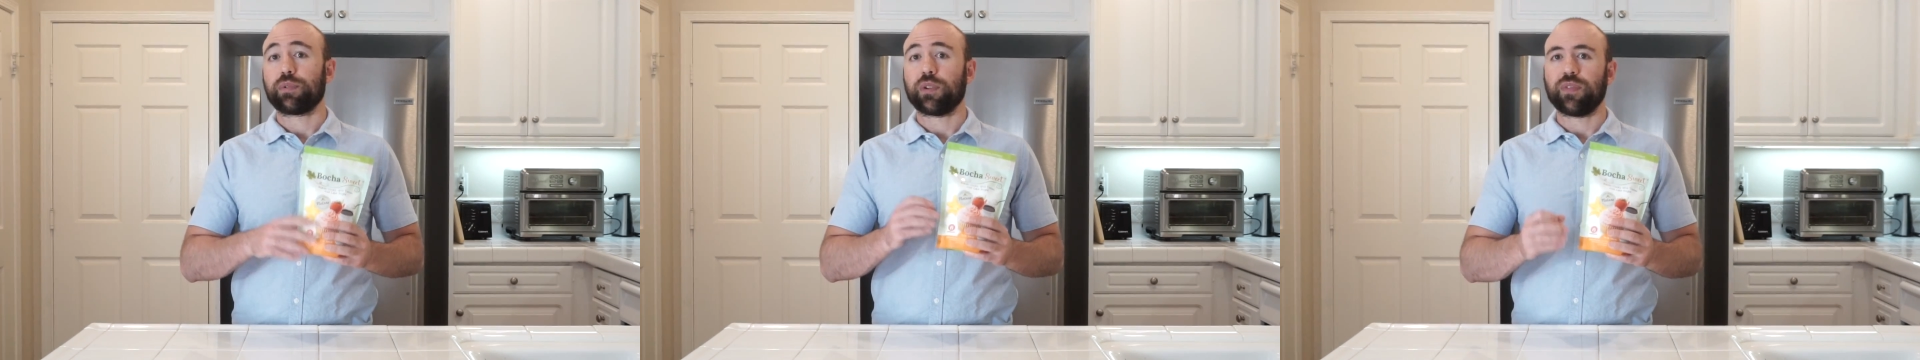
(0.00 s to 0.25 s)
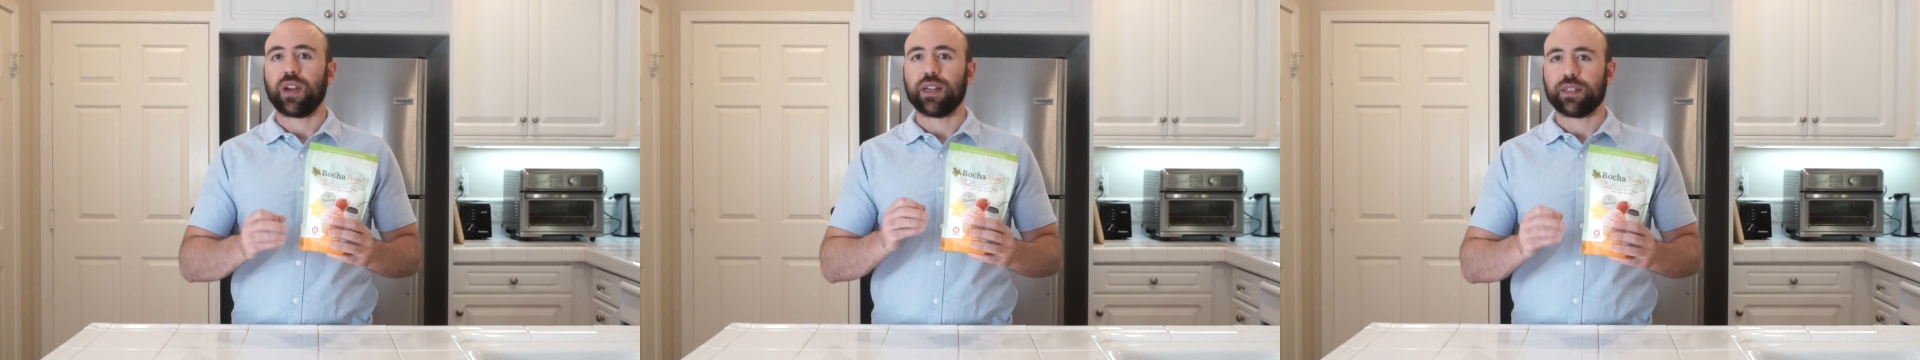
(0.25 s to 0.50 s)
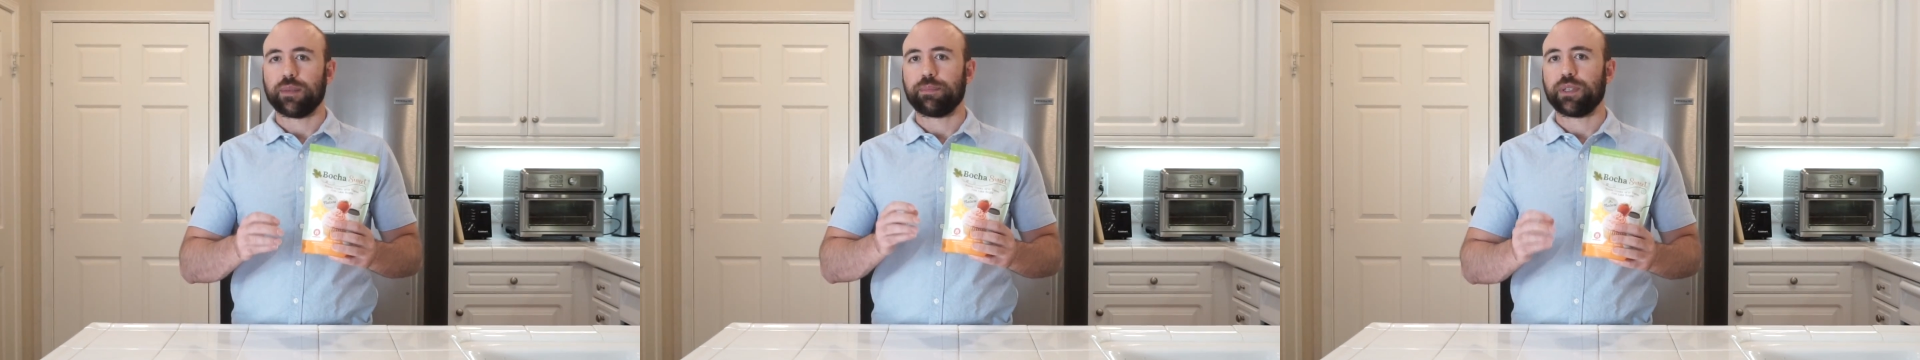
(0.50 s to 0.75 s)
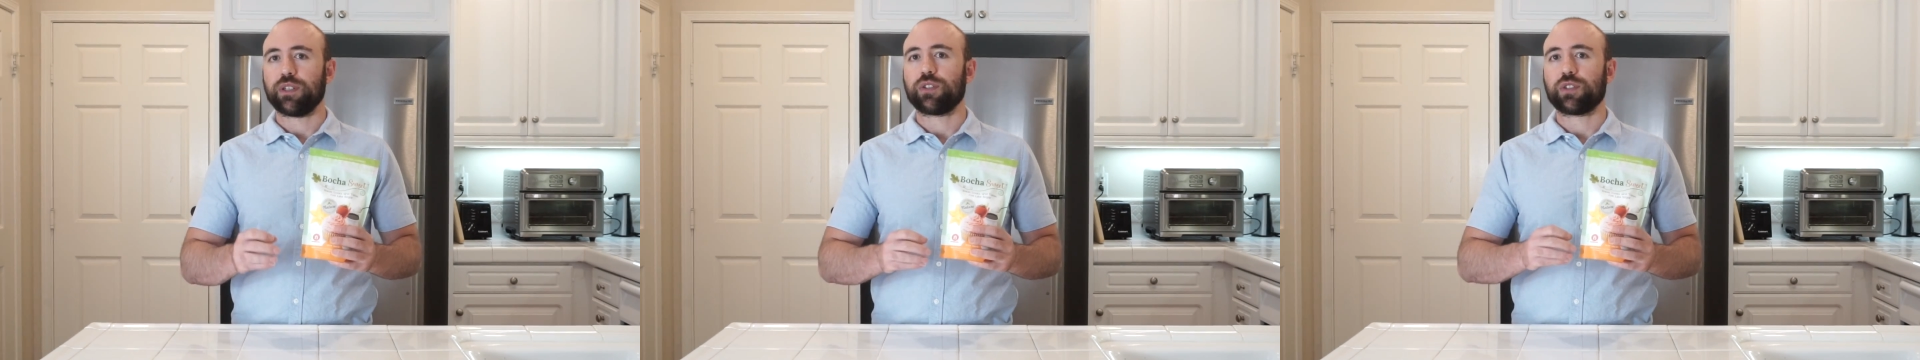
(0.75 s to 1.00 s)
provides a
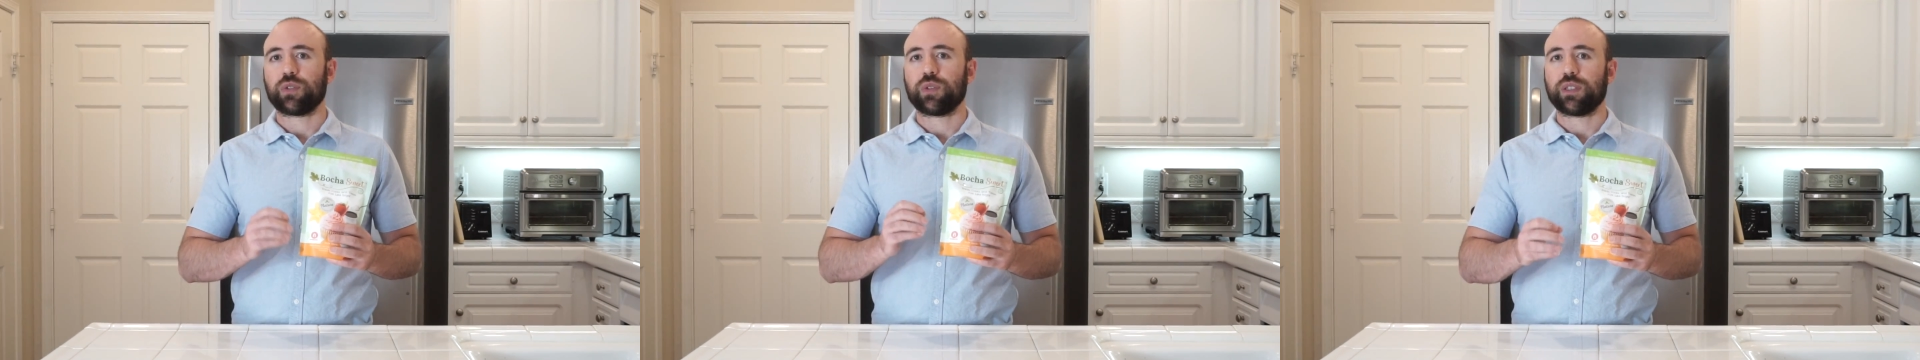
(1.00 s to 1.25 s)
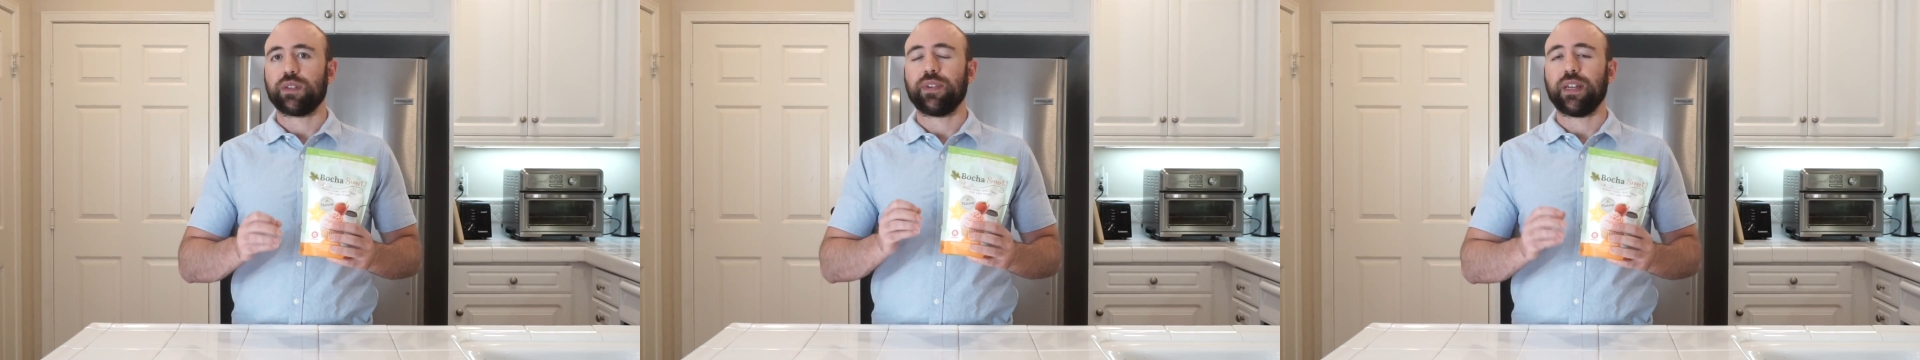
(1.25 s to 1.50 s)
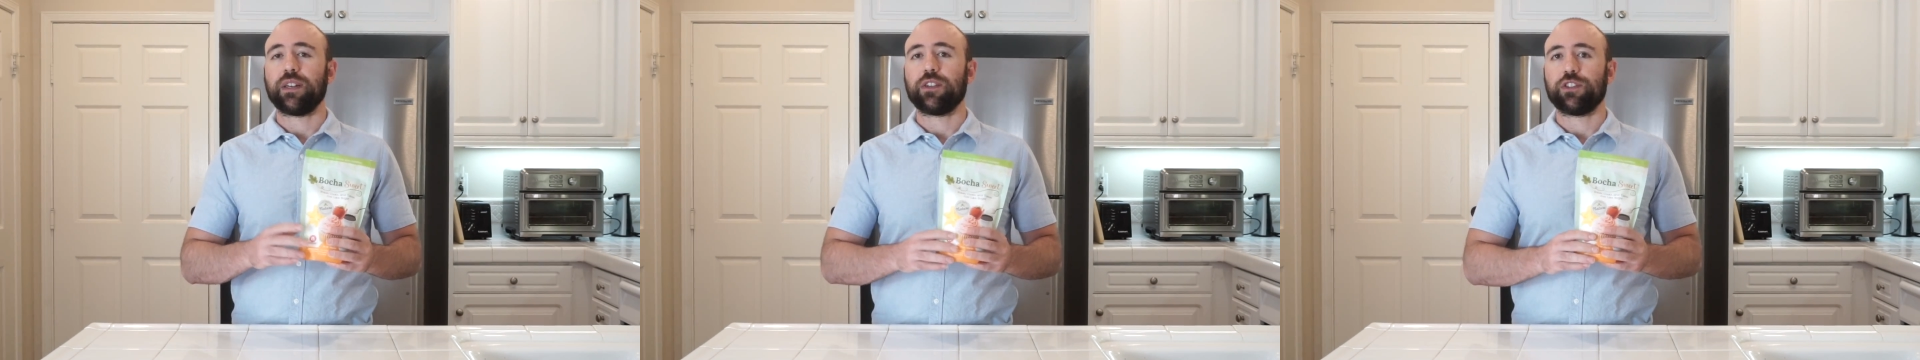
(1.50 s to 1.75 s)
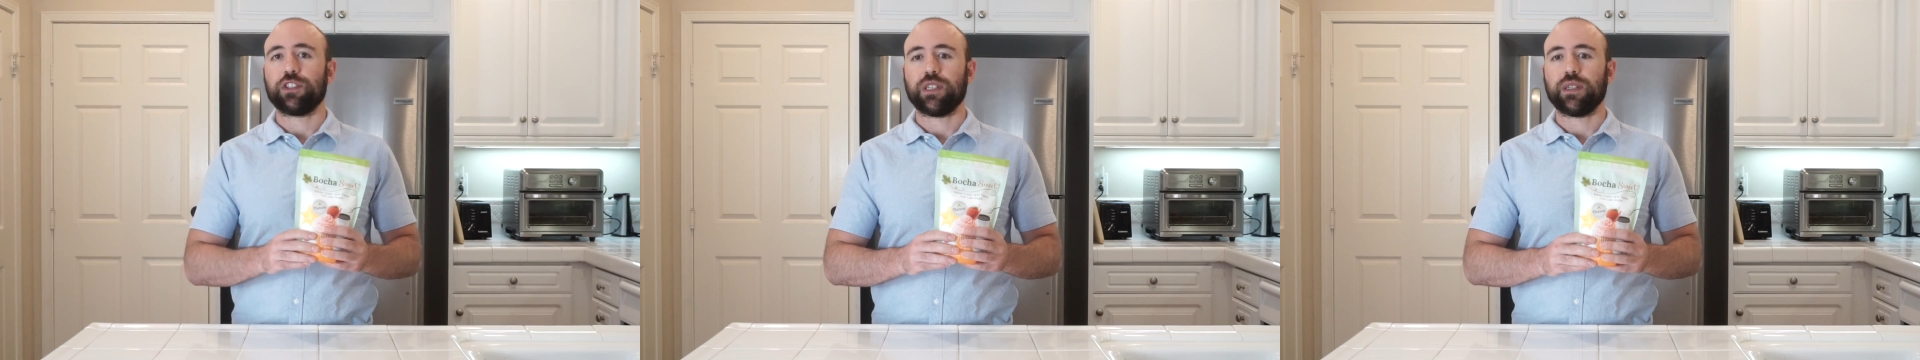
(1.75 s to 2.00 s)
pure source of
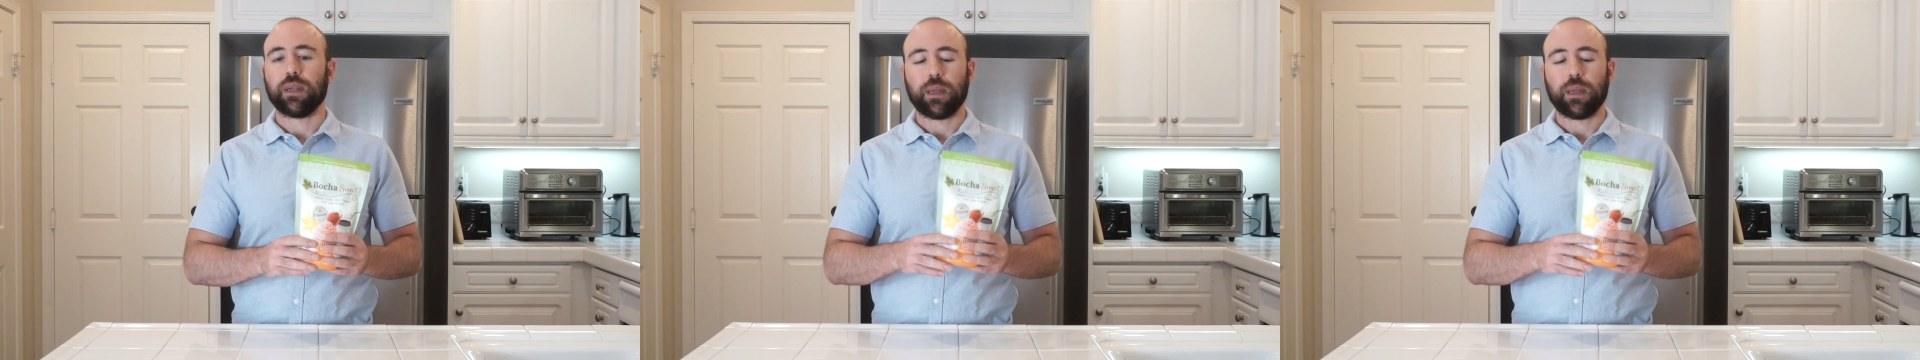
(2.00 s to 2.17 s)
energy.